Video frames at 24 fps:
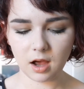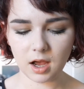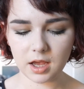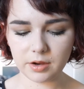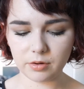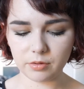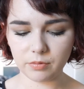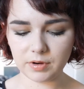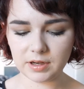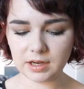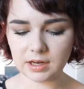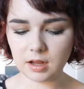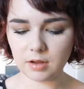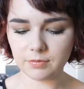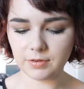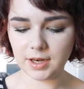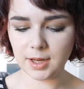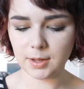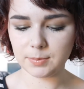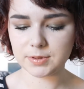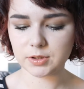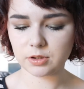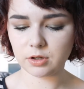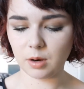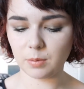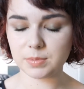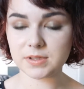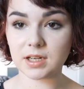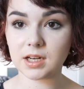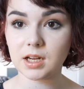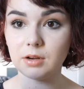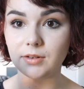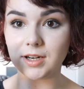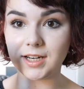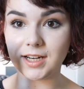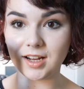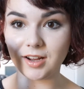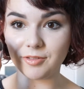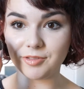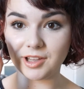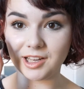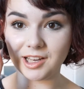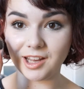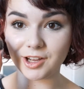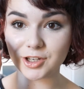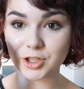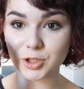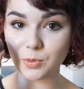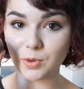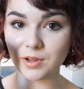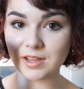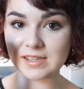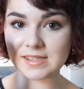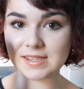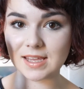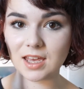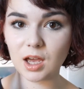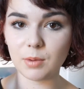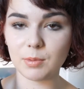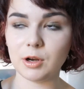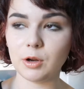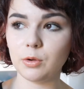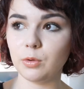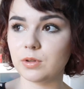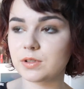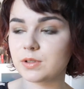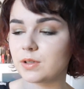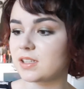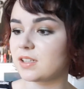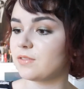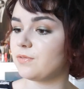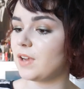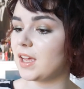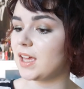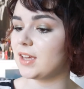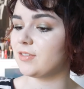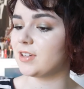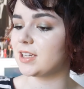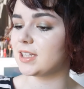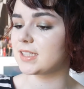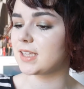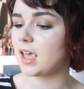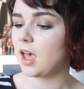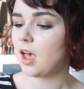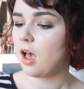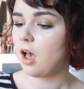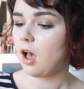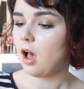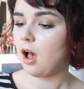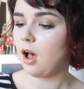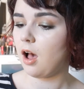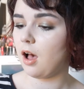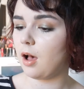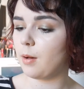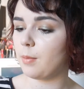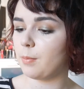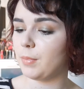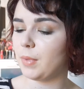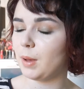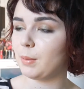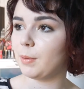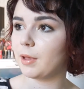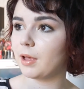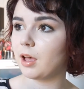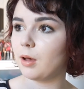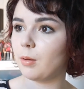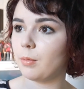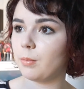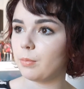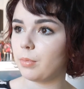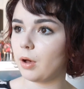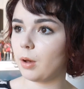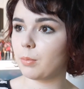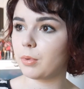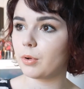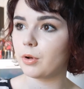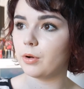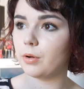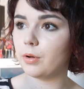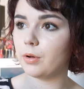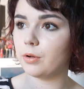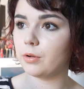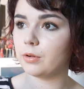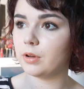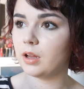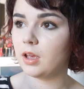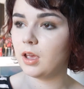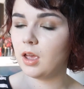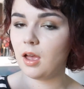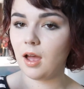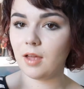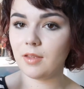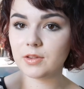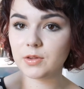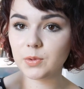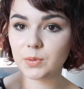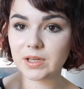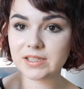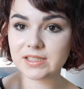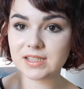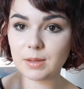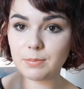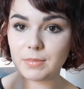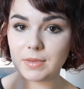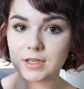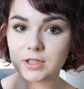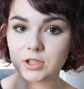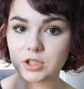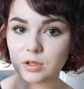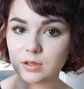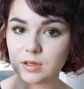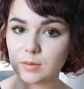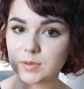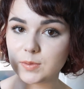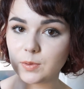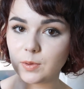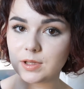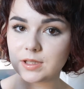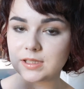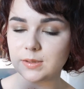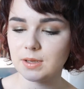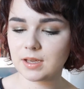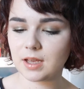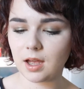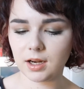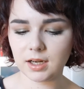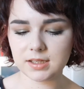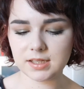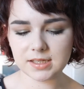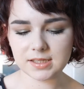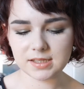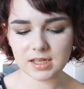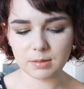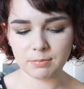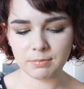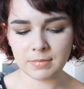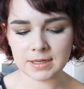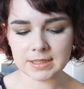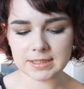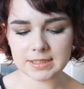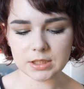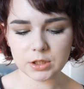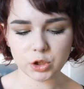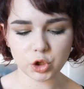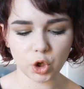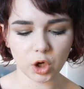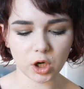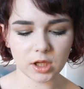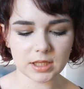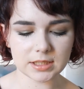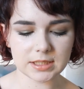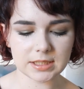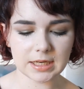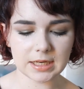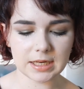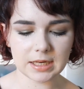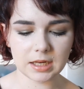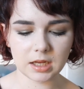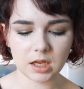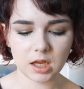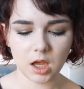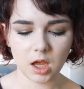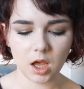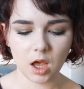I really love lip scrubs and I really love the Lush ones. They come in all sorts of flavours, bubblegum, popcorn, and this one is the mint juleps one, so it kind of tastes like minty, chocolatey